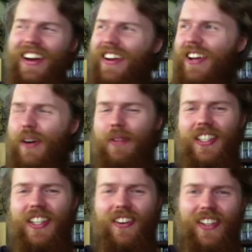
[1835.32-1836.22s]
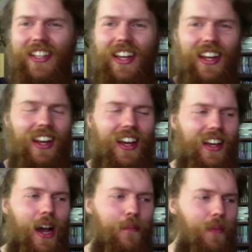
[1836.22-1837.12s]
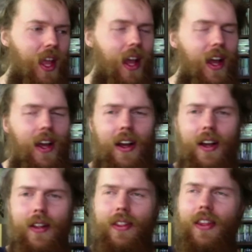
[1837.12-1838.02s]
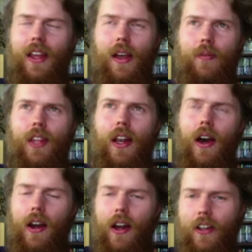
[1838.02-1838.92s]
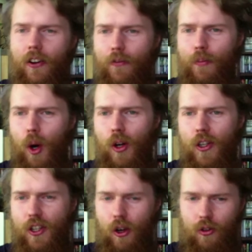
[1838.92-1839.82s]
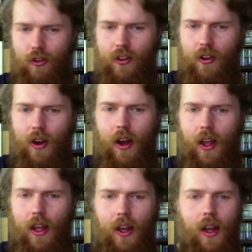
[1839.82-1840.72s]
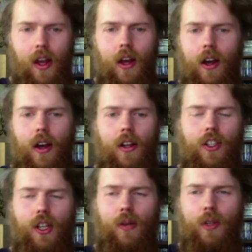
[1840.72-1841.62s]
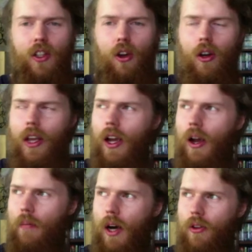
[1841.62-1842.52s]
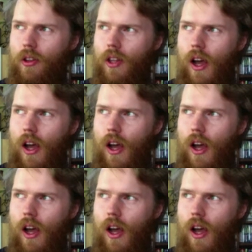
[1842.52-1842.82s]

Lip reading: No, but seriously, like the director of Boys Don't Cry, she was talking about